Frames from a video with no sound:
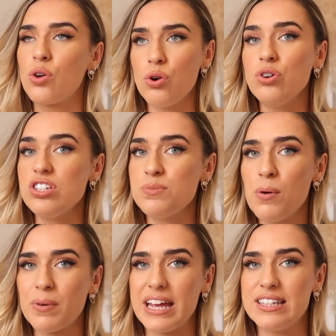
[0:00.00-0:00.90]
gorgeous
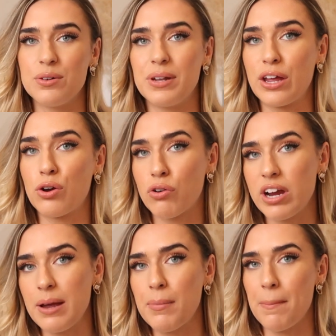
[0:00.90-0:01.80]
pumpkins that were like
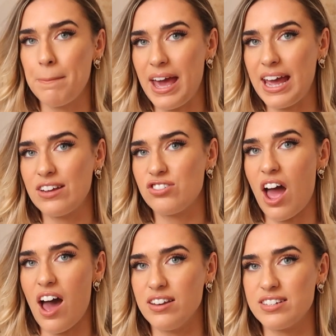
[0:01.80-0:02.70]
cream and beige
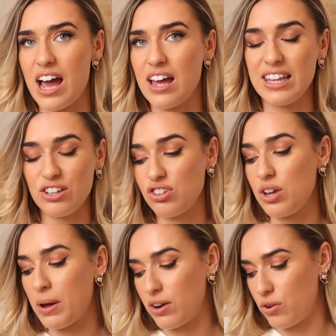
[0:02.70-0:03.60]
and I
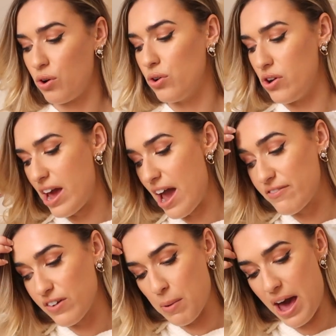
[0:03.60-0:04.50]
literally went on a hunt
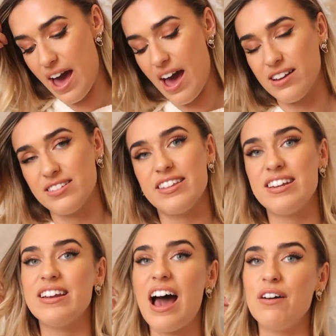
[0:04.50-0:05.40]
everywhere and they
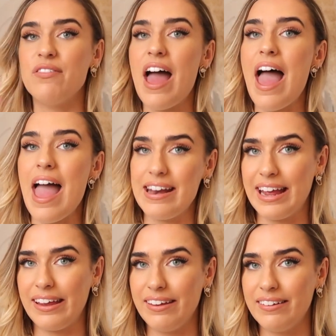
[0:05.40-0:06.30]
didn't have
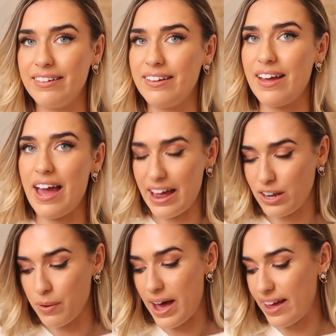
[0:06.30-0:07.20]
any
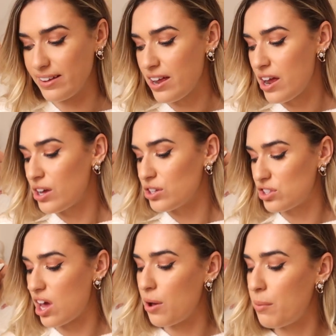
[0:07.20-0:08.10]
anywhere.
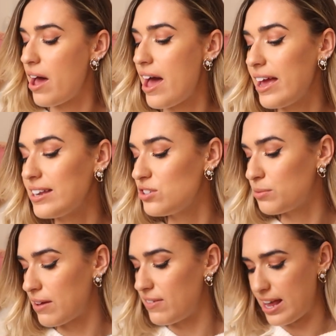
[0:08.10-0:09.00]
So I ended
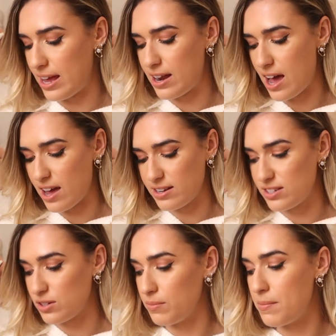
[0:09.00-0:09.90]
up giving in
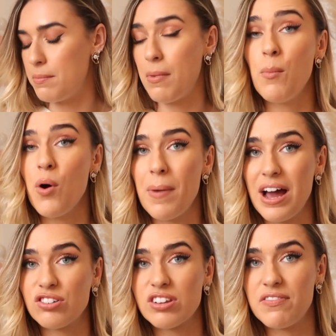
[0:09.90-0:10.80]
and my mum
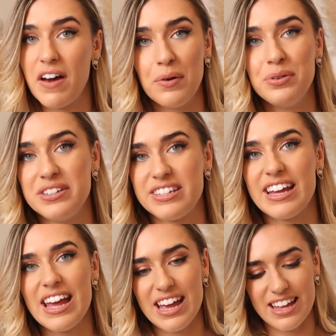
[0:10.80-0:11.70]
actually found
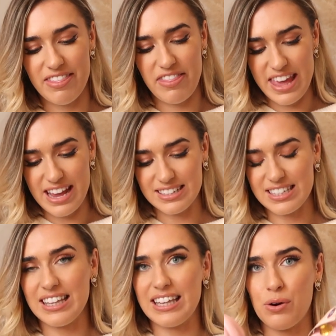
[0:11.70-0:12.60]

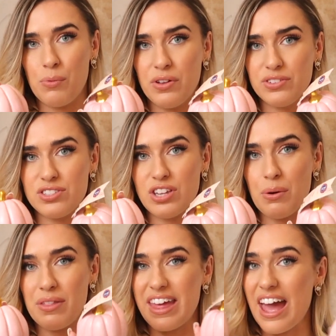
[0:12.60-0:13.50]
these little ones.
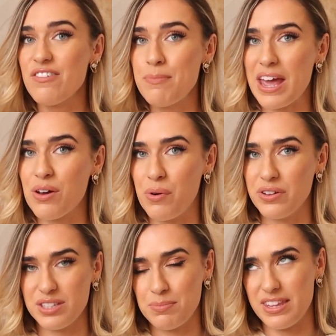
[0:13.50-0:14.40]
So they have pink
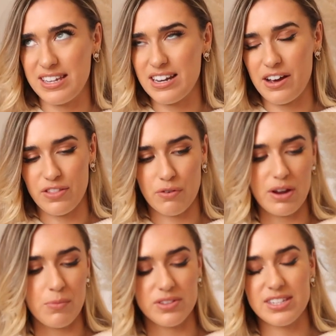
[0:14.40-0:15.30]
ones but they didn't have the
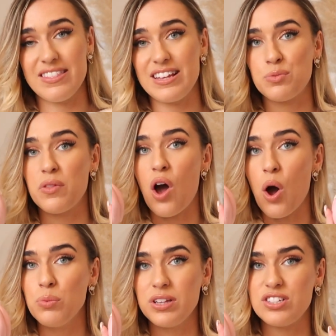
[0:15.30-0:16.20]
cream ones and these were the
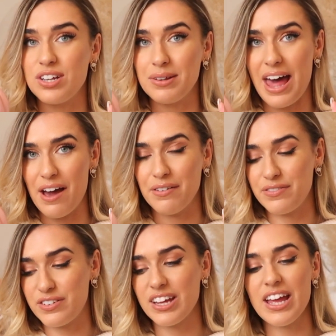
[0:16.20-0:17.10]
only two
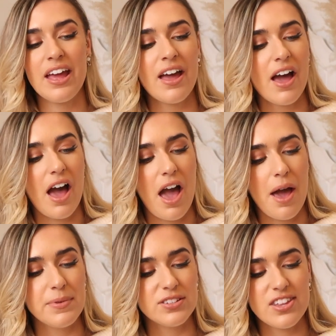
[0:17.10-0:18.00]
left.
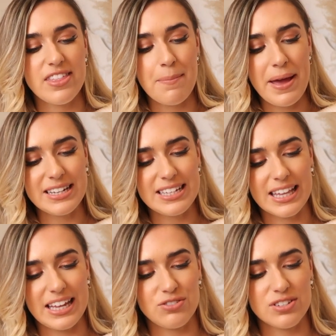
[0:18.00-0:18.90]
Um, so they're
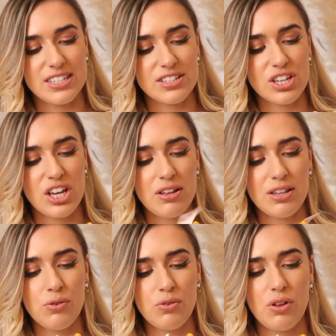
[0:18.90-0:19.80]
basically just this cute
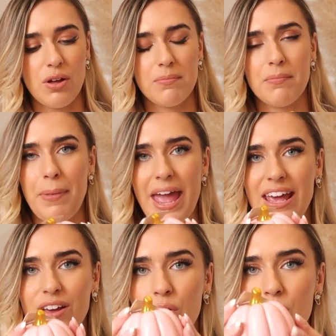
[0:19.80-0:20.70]
little pink